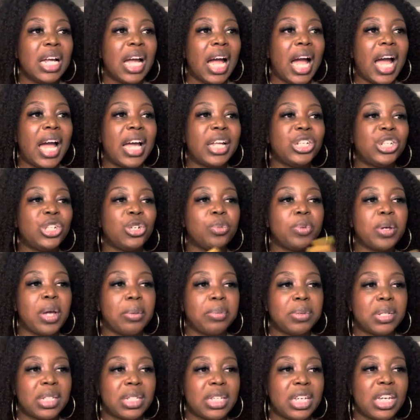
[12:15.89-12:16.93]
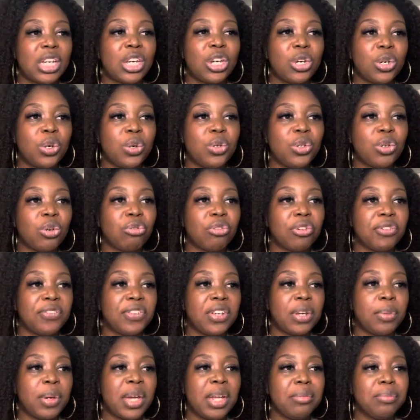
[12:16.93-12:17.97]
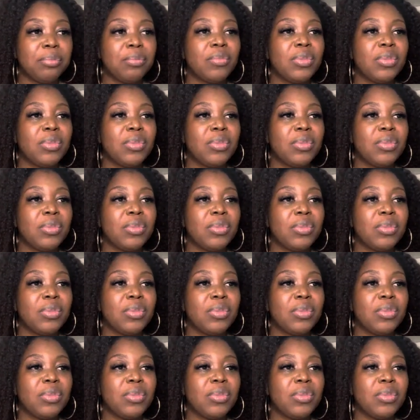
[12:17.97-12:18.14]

And you'll be able to see who you're reviewing.